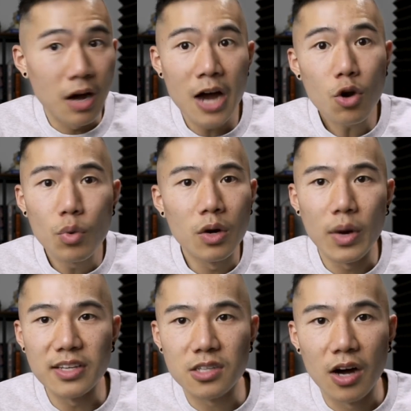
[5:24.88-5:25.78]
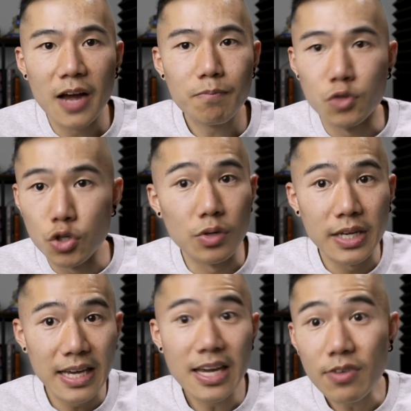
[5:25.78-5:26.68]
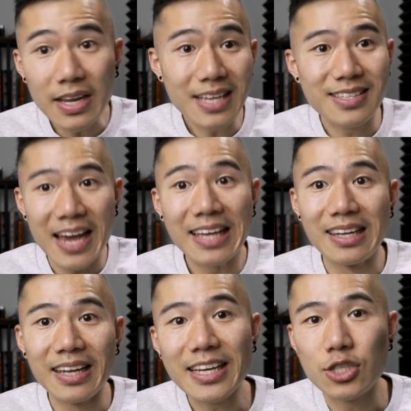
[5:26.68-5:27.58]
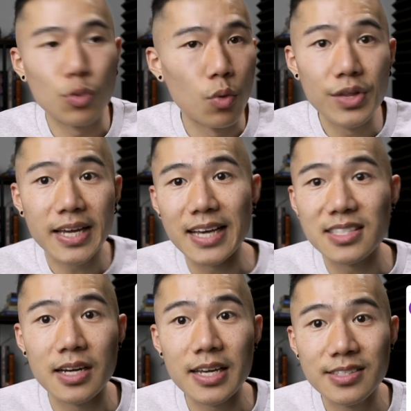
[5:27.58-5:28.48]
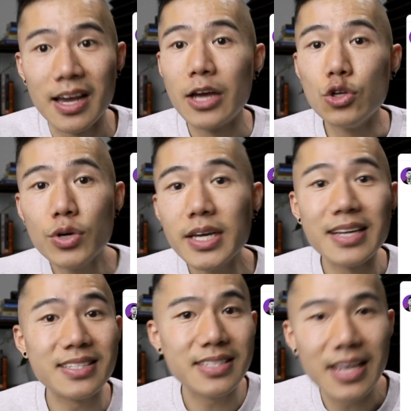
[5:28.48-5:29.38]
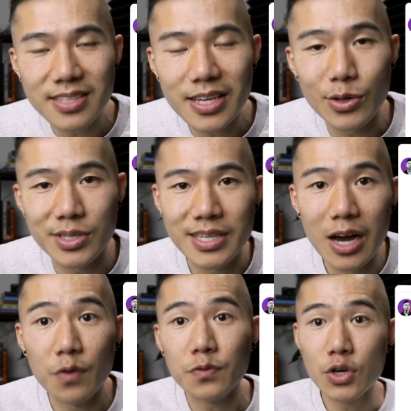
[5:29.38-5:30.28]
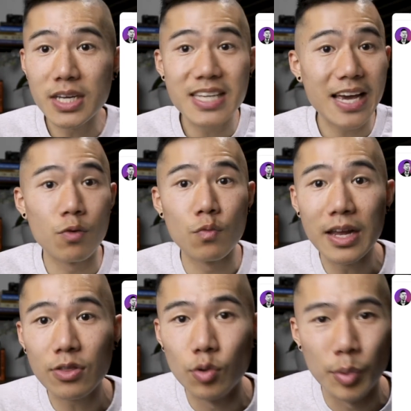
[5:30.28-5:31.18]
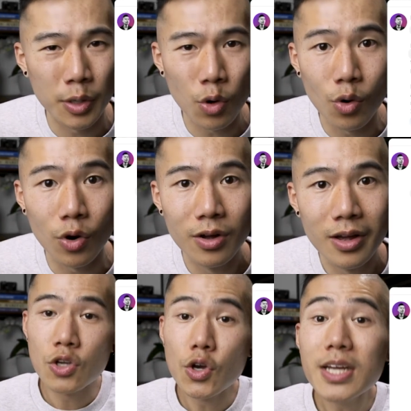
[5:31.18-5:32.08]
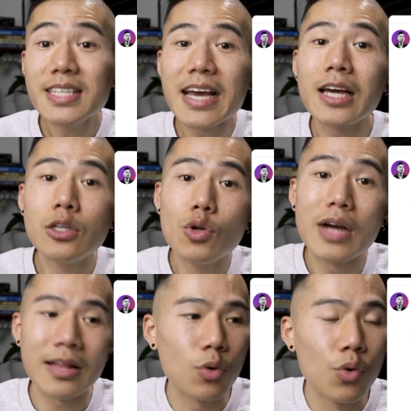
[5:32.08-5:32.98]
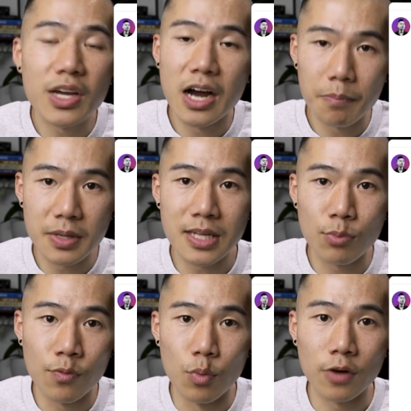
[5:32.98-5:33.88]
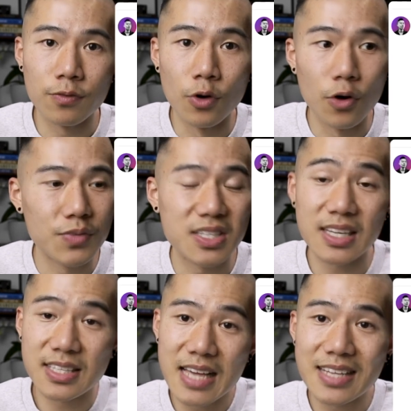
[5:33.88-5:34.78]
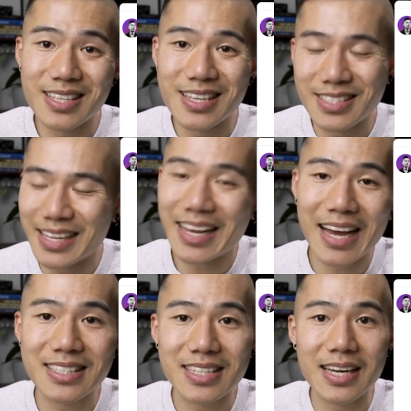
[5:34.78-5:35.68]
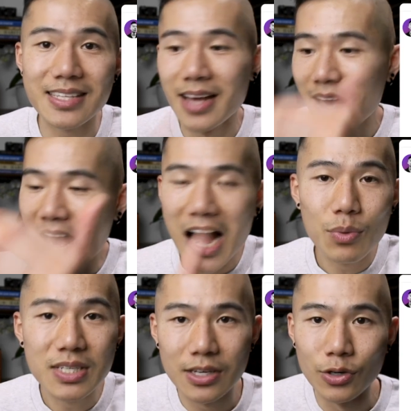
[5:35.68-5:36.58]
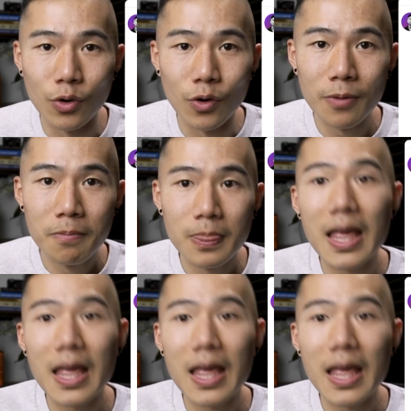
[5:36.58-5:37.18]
I don't want to waste time. Dude, here is a link to all the case studies. You can assess it yourself. You can take a read through it all. You can take a look at all the companies that we've worked for, the successes, the case studies, how we did it all,